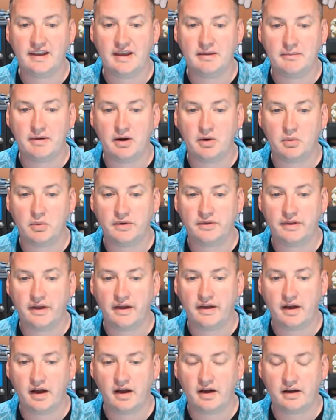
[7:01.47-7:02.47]
email with
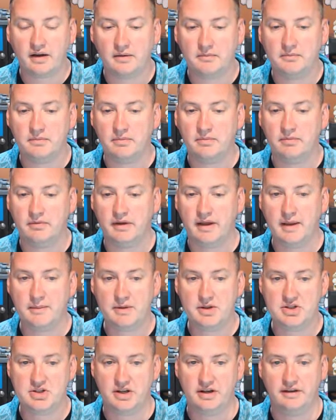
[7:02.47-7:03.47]
a um,
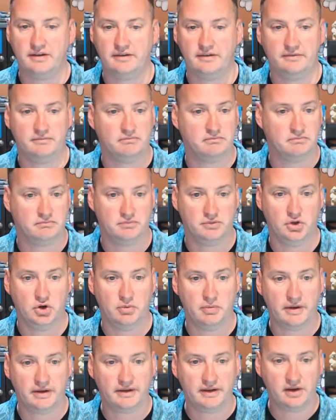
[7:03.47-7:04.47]
image in it. No
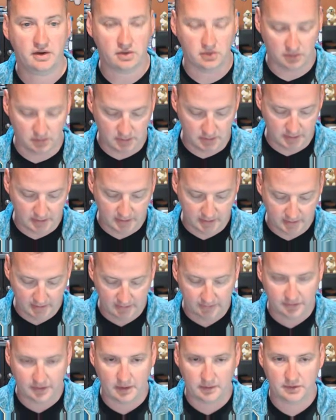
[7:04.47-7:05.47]
big deal.
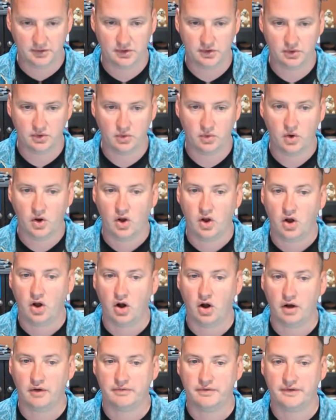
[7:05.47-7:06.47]
So I would do
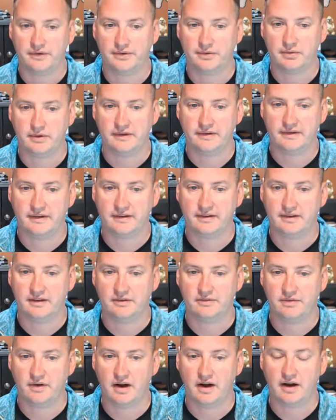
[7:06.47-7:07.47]
Office
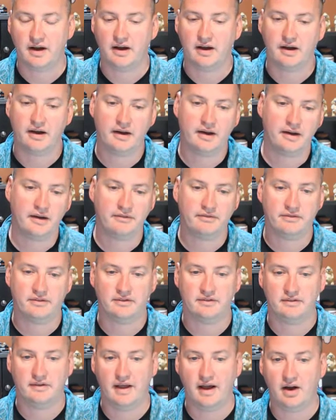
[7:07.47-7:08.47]
365
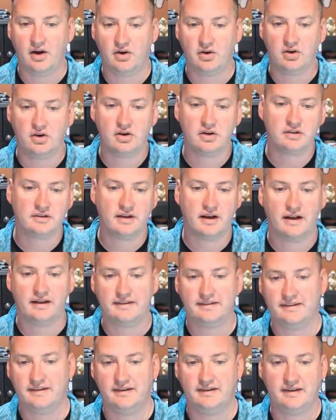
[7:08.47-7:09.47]
Outlook dot
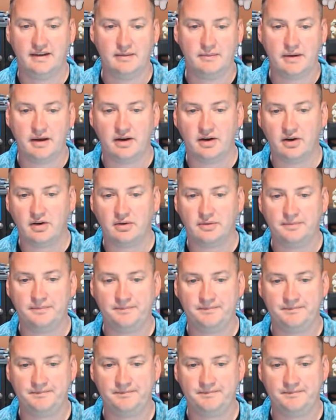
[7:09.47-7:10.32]
send email.